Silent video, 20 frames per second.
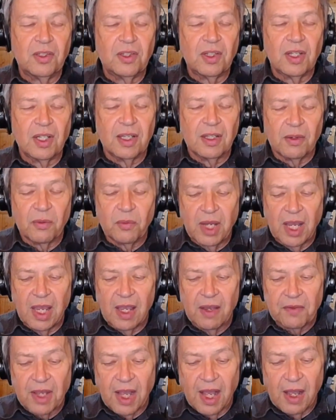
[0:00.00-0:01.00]
So the next
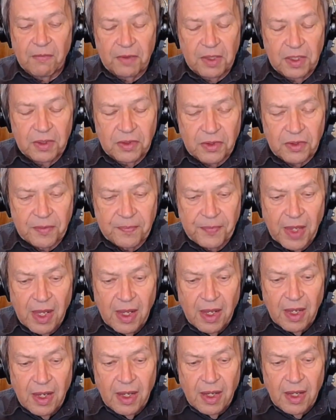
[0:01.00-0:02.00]
time we face a
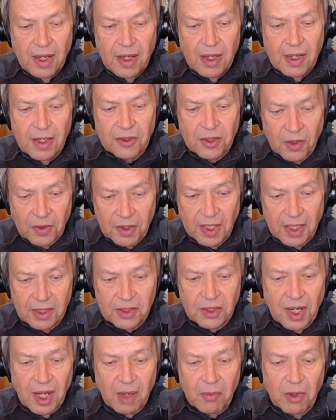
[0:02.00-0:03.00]
challenge, we're ready to
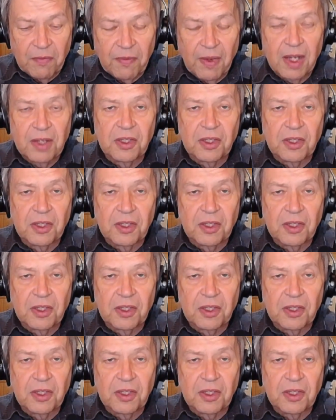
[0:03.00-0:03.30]
deal with it.